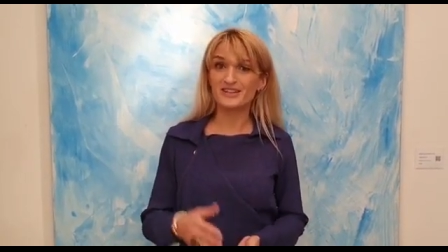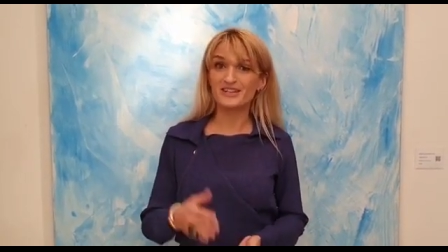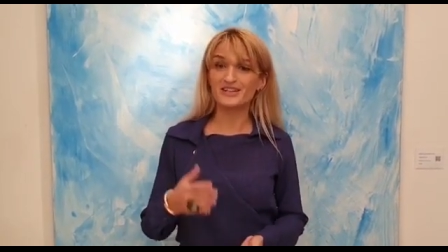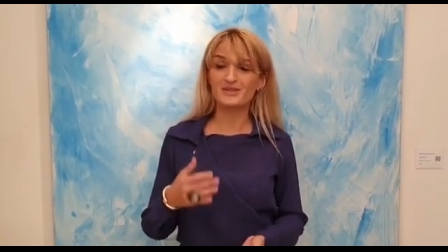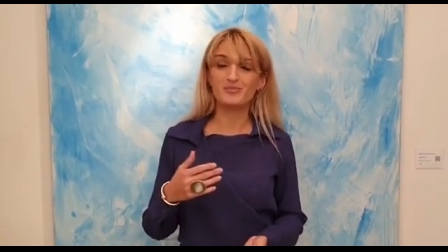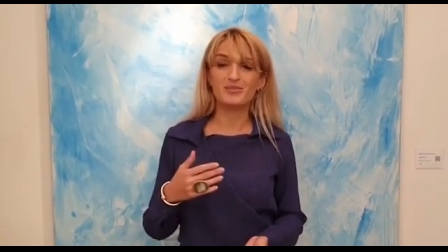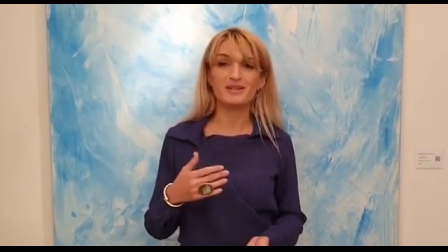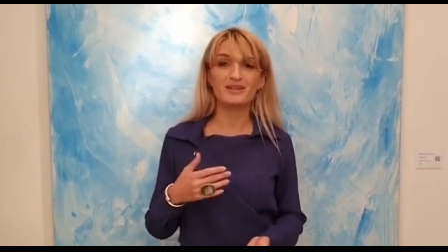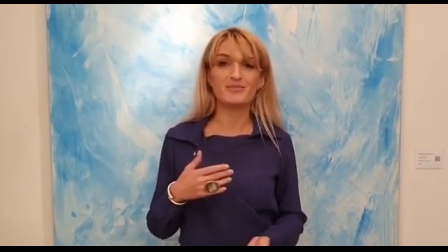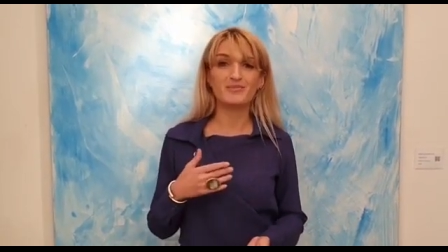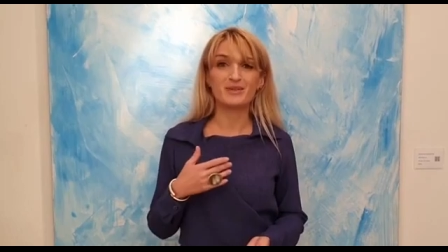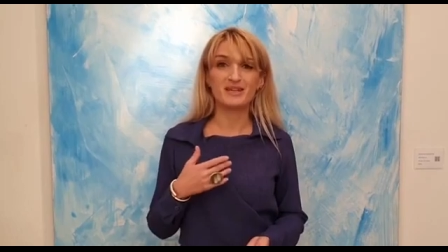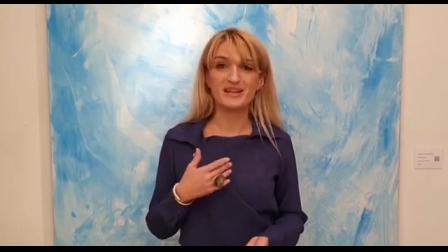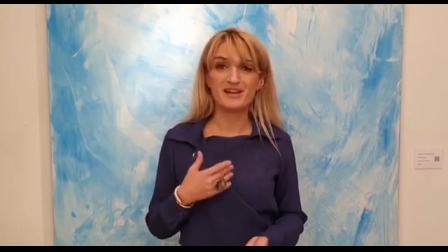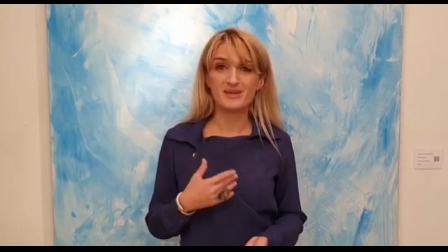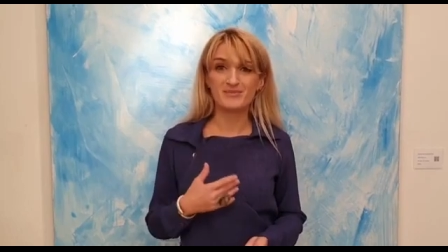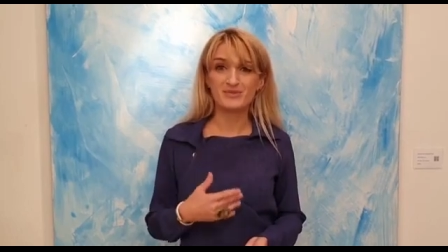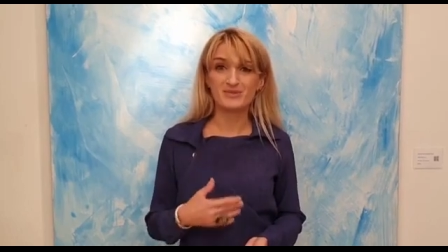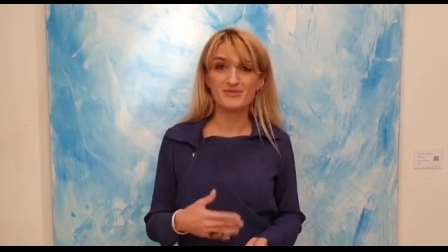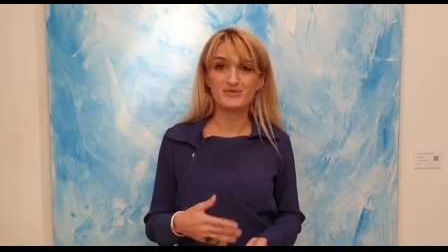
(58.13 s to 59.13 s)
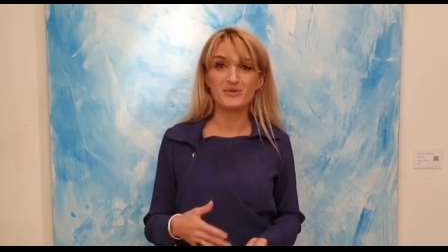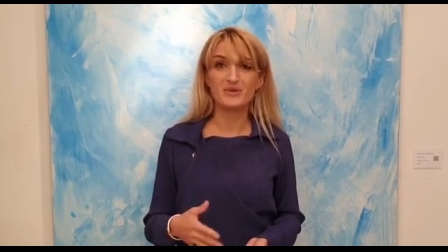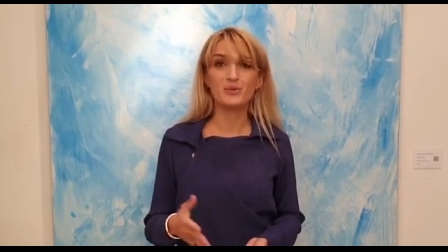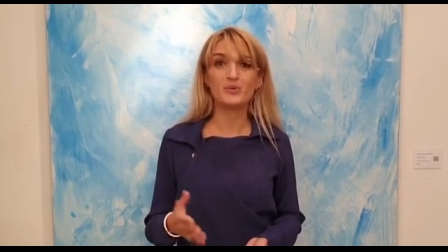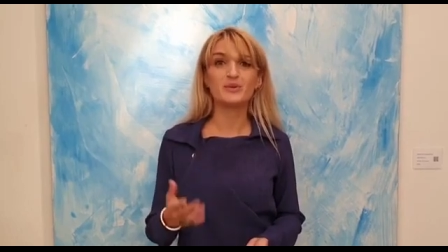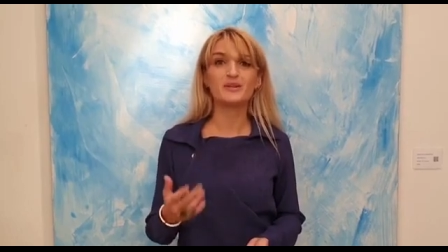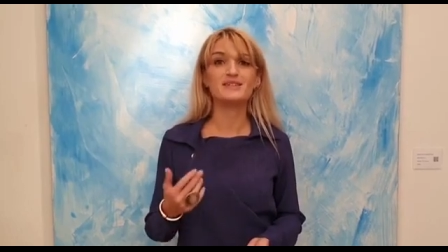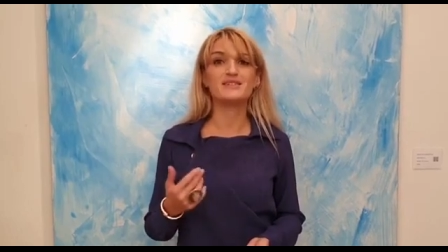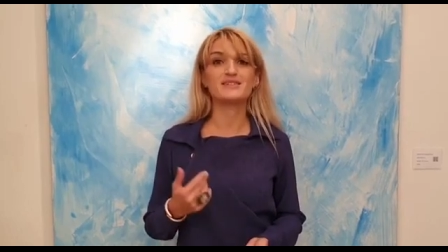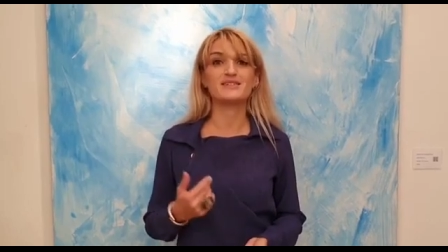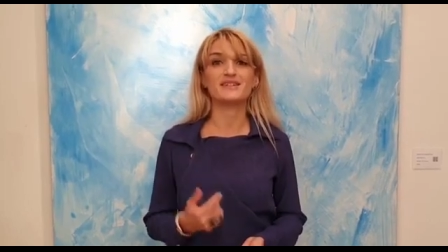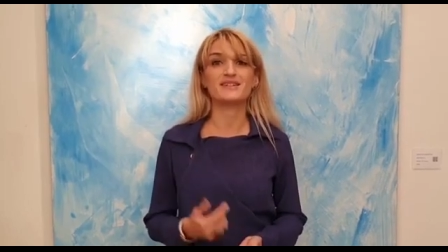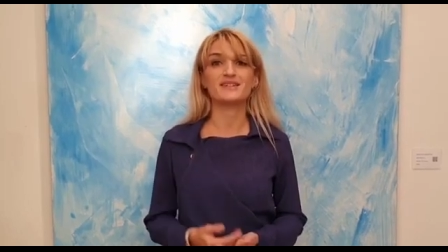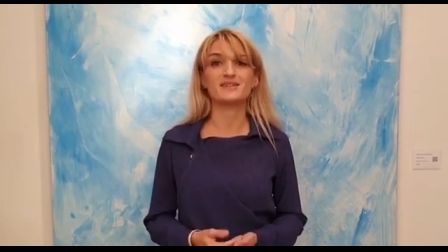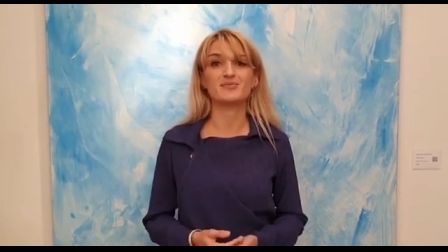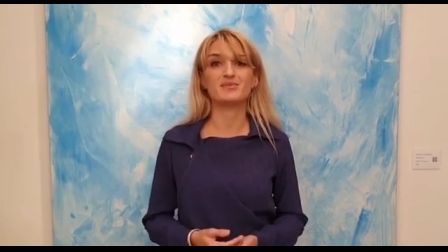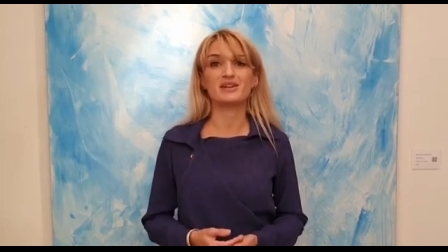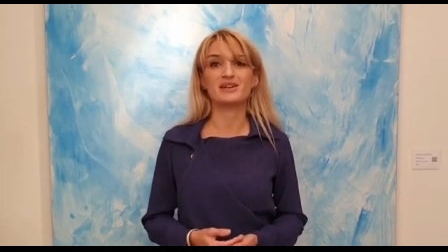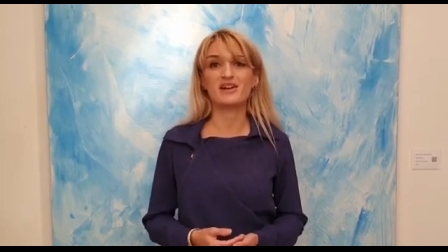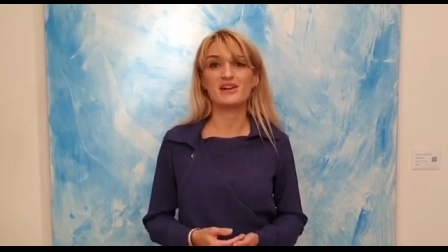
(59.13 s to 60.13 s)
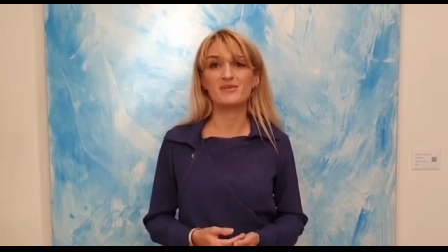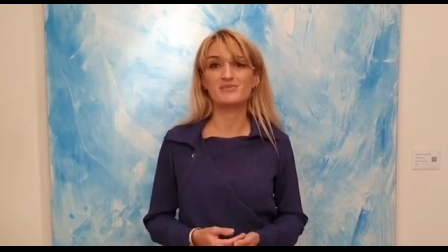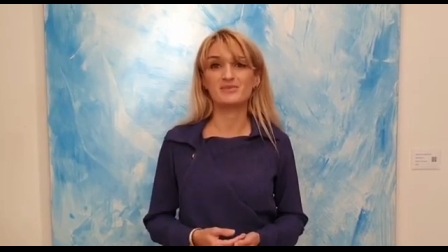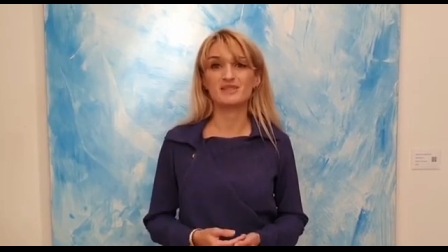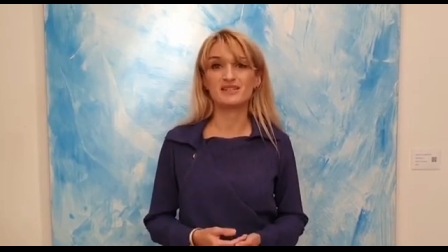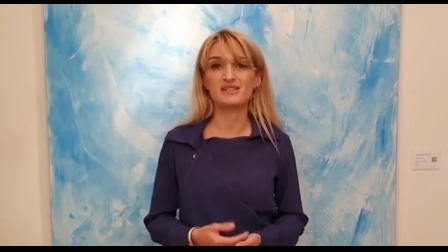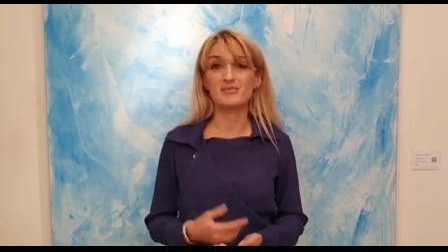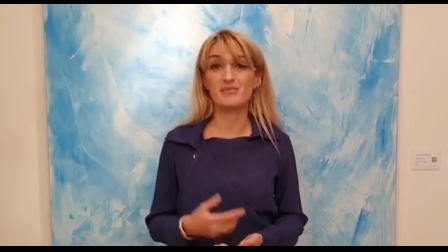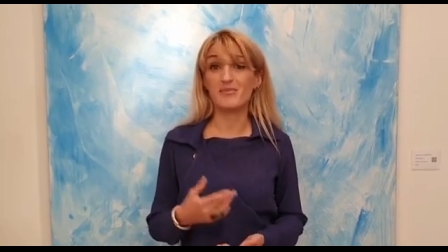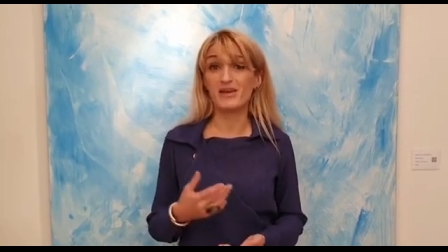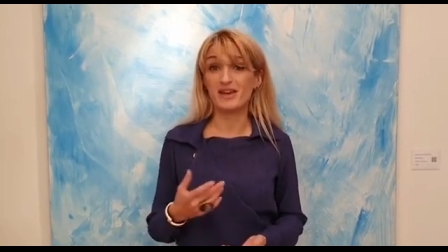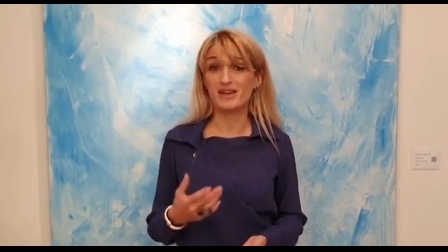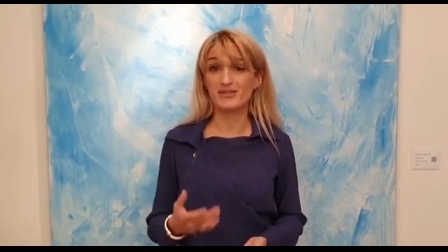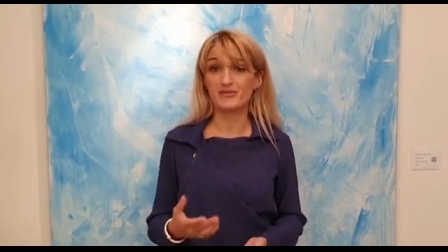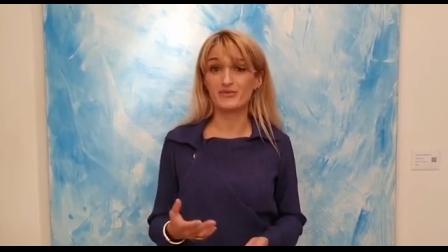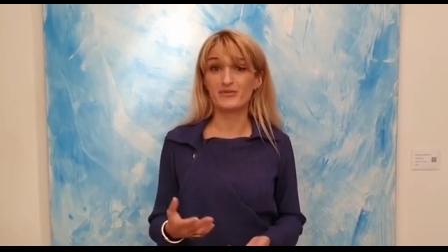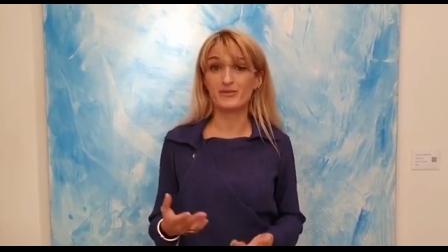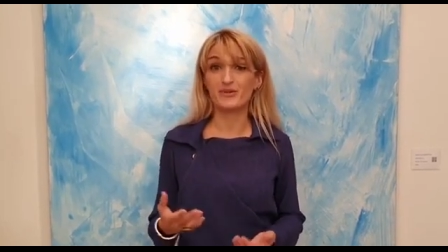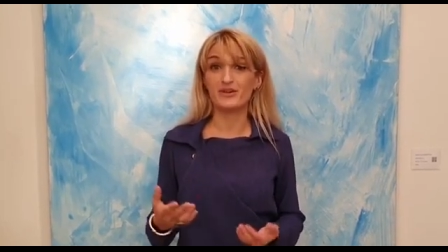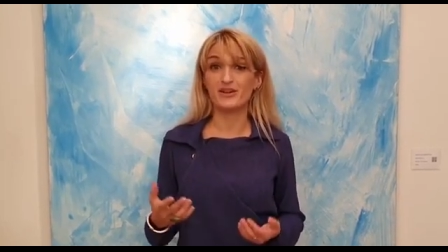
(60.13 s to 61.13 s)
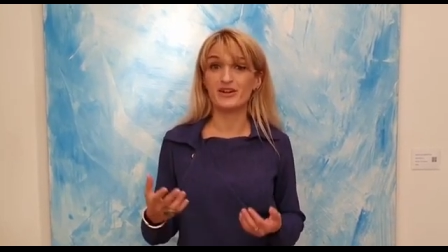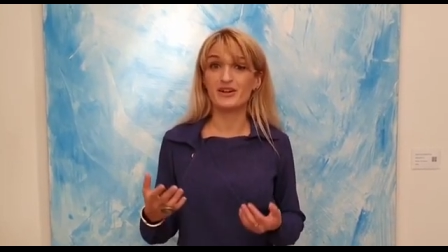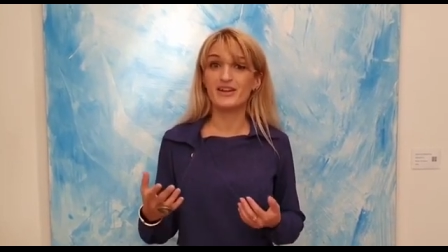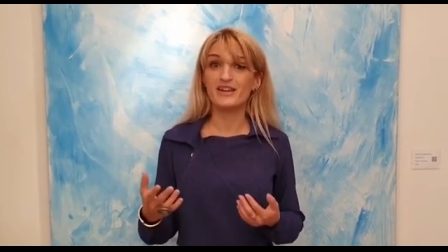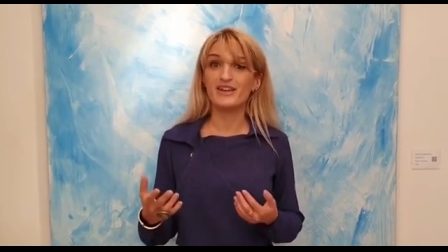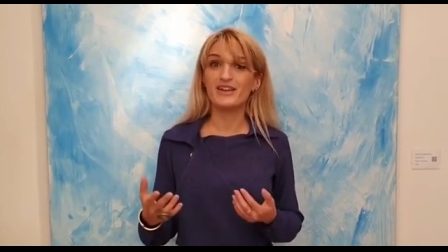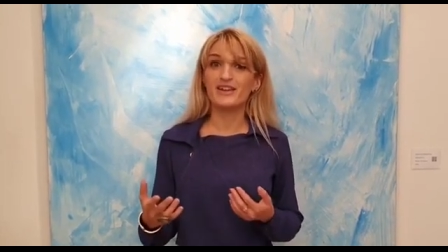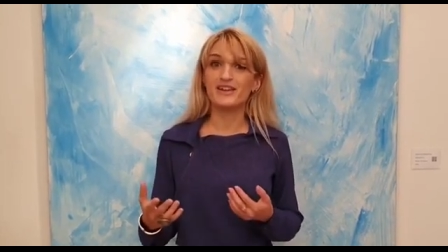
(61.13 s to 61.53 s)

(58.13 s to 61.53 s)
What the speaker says: It becomes fluid, it becomes a metaphor